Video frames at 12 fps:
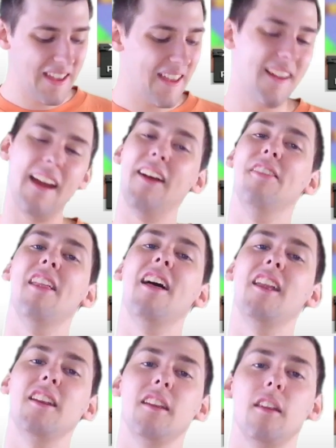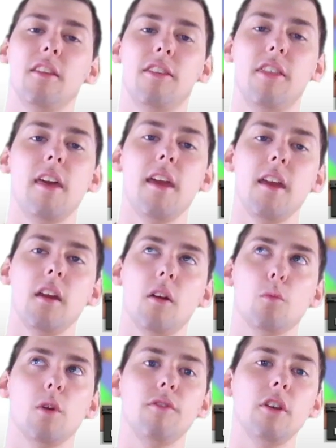And then they
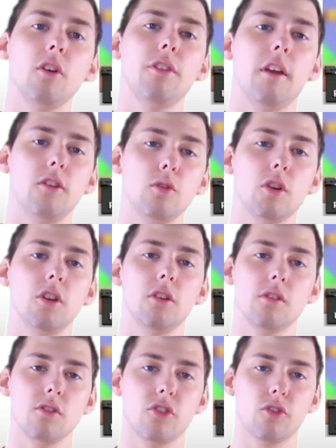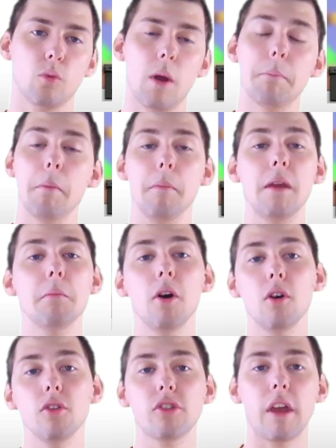revealed that you can swipe
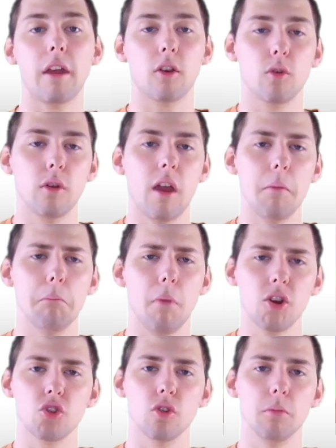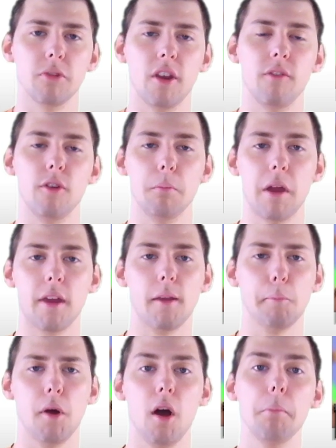amiibos and create mushrooms that if you pick them
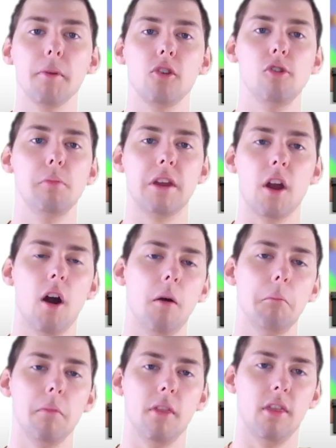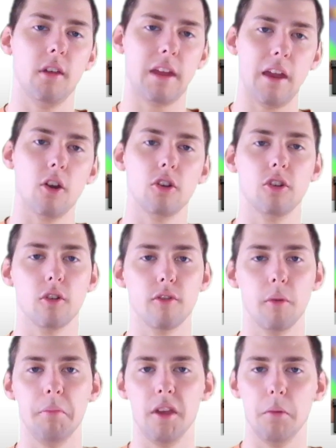up, you become the character
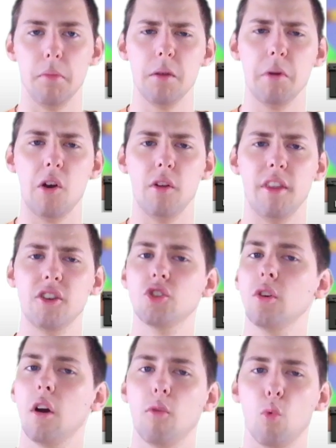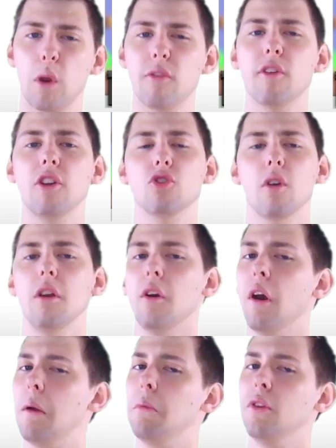from the amiibo, and they showed off Wii Fit Trainer,
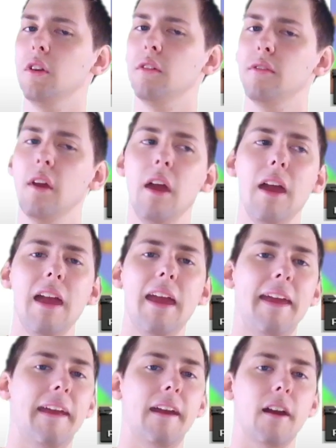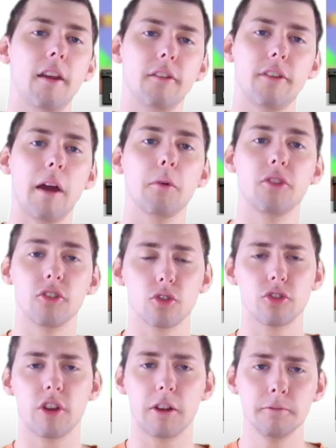I believe, and that was
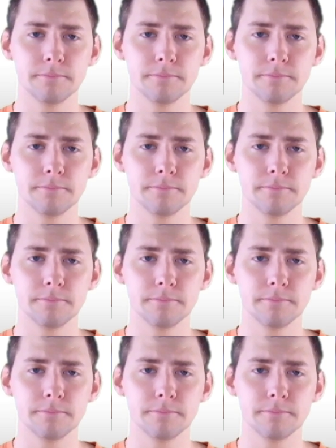interesting.